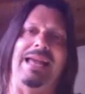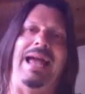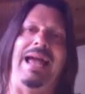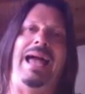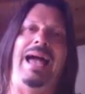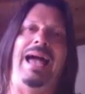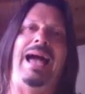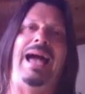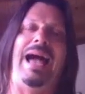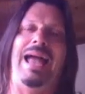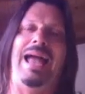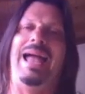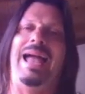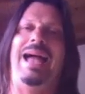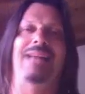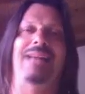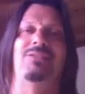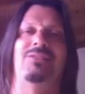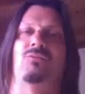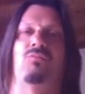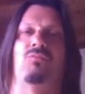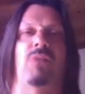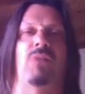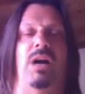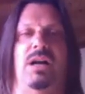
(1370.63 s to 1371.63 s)
had
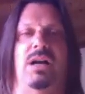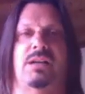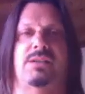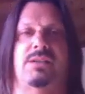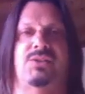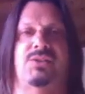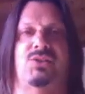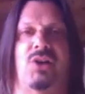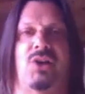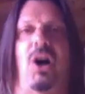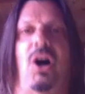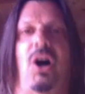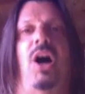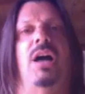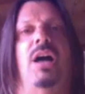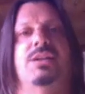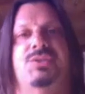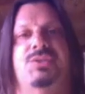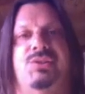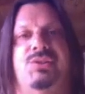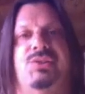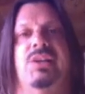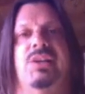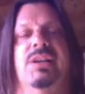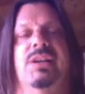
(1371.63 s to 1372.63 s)
the rock
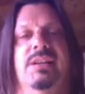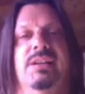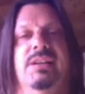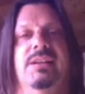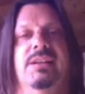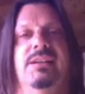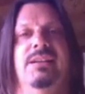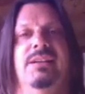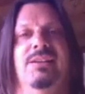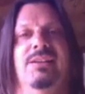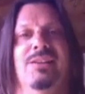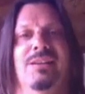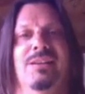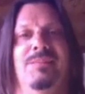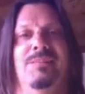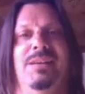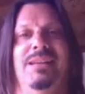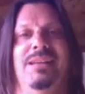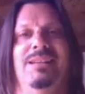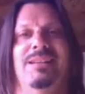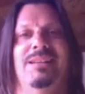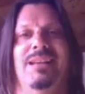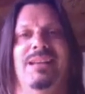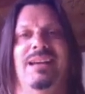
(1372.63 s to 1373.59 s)
sauce. You know what I mean?